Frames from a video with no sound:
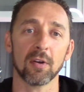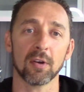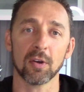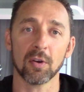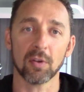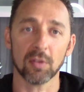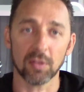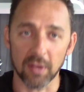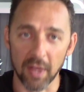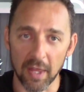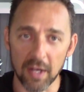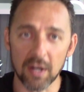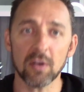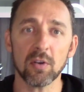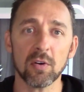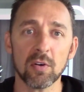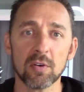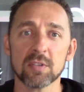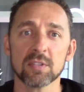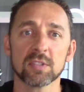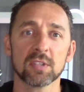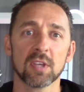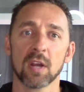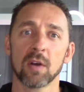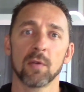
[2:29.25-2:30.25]
Your lender
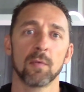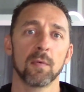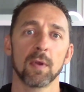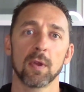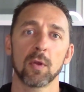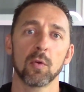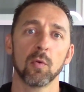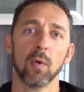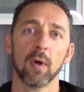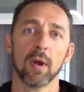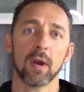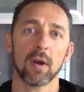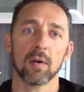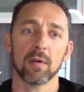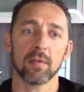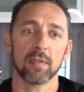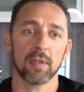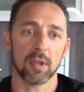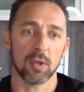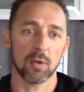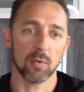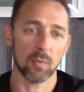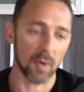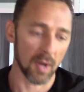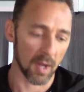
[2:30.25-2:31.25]
is going to require
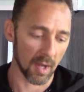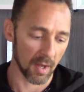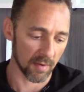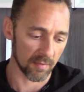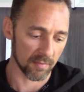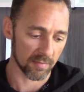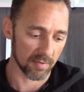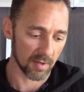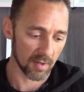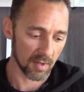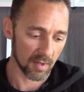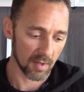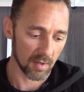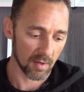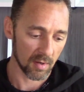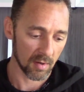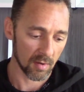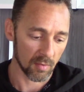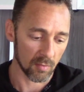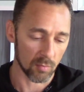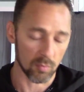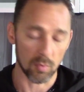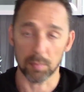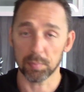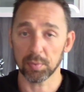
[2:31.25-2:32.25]
that you have
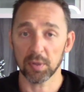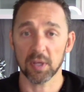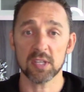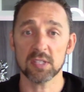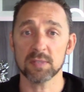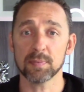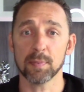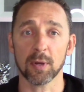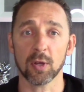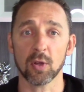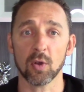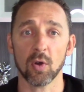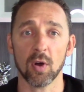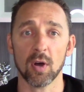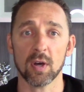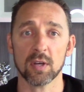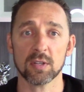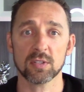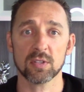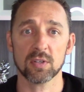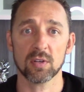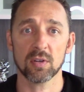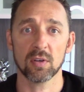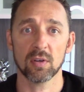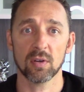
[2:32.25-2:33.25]
replacement
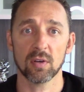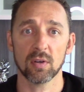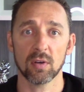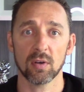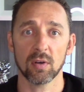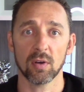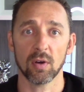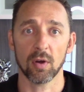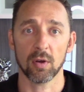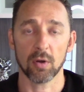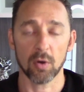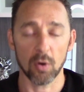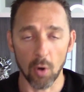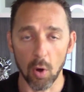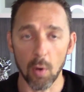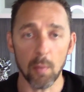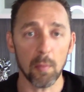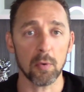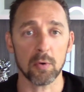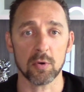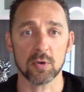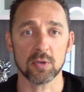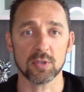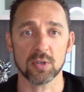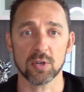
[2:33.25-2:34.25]
cost on your
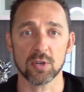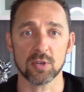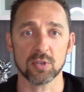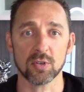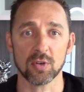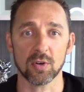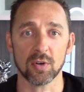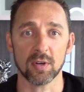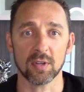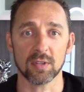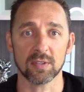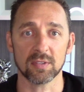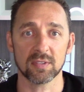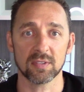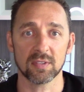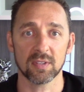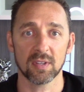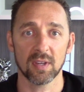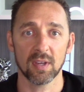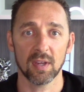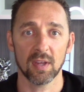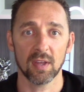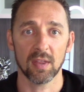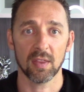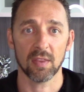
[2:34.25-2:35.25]
homeowner's insurance.
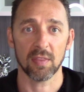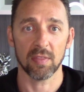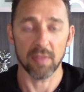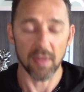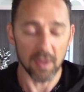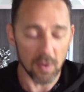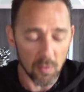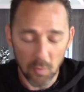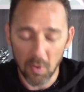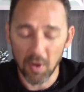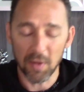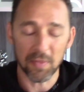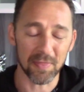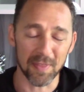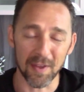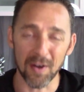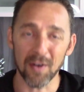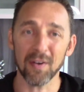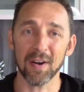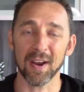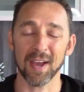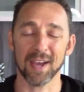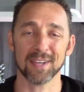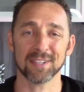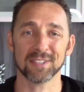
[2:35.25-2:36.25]
They want
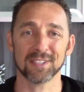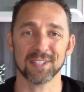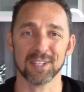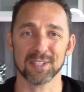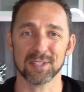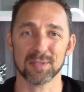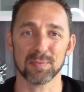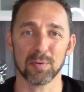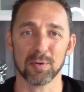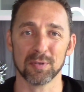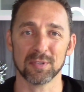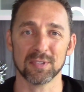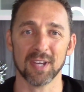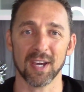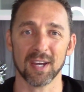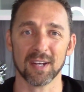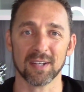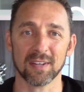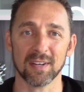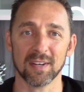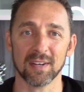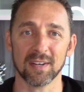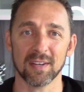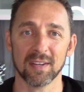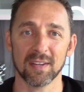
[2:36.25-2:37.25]
their assets
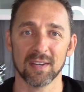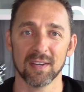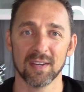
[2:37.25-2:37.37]
protected.